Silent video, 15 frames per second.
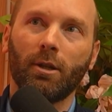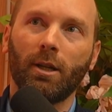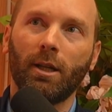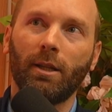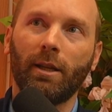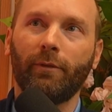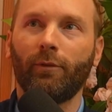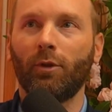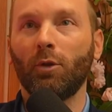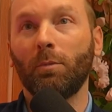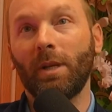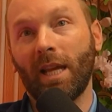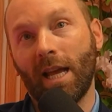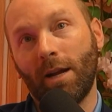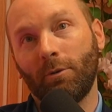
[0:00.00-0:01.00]
and they flew
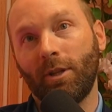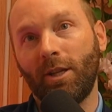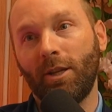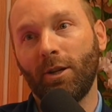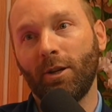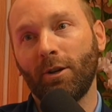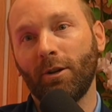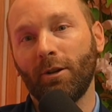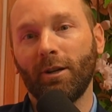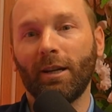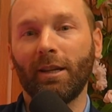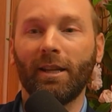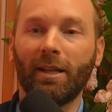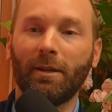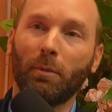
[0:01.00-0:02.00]
me out here, and
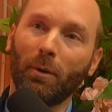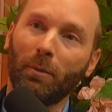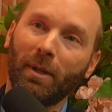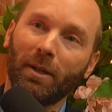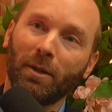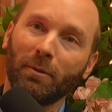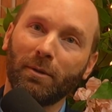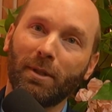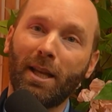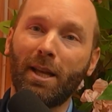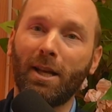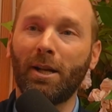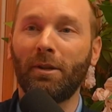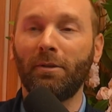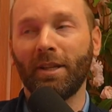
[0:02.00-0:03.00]
they put me in a
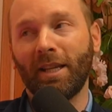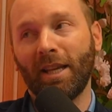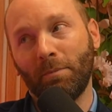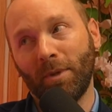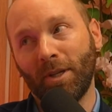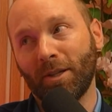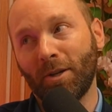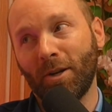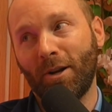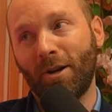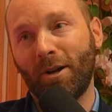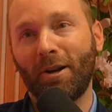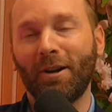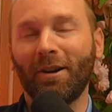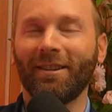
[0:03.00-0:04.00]
hotel, and they gave me a
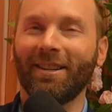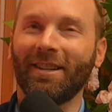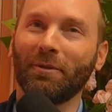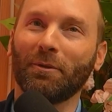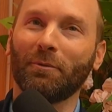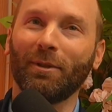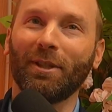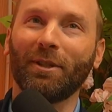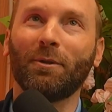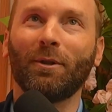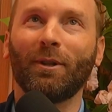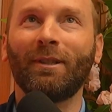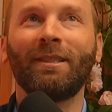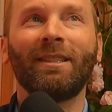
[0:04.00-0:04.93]
car. It was really cool.